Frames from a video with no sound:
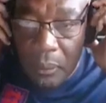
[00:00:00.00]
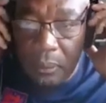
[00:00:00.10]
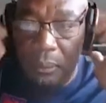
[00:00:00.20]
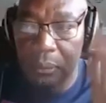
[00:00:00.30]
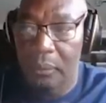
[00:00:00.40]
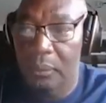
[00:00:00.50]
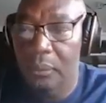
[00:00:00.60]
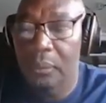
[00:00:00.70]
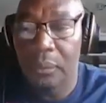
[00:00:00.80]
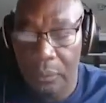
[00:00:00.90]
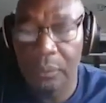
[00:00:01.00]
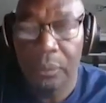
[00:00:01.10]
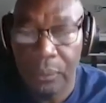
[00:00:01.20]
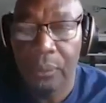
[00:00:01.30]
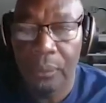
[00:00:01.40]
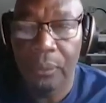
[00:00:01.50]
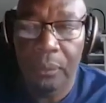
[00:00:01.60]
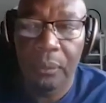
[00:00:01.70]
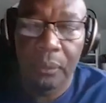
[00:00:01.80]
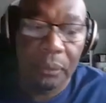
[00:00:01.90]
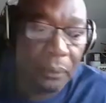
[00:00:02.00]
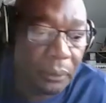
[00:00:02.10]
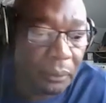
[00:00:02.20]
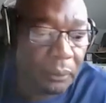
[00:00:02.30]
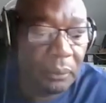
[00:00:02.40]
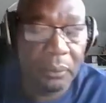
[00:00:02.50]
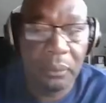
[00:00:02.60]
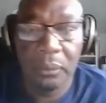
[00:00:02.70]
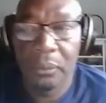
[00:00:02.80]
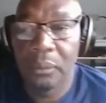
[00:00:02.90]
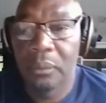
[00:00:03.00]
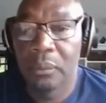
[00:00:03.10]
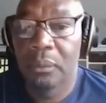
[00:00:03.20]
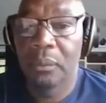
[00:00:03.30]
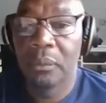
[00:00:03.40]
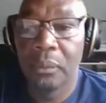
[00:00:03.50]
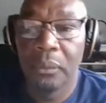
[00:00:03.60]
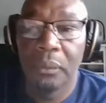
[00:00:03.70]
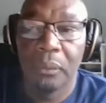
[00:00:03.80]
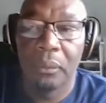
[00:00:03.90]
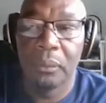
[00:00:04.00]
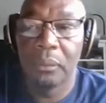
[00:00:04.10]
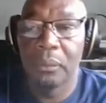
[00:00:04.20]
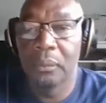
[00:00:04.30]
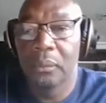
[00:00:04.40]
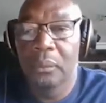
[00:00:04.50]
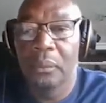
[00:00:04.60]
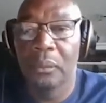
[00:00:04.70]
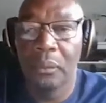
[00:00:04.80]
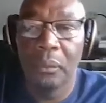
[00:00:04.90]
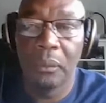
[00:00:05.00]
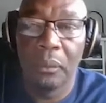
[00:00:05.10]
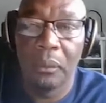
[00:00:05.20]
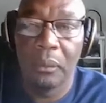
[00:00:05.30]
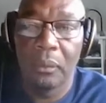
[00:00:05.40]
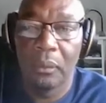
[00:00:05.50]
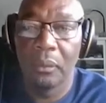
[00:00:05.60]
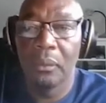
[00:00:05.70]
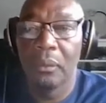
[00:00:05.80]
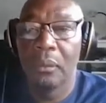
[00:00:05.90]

The person shown says nothing.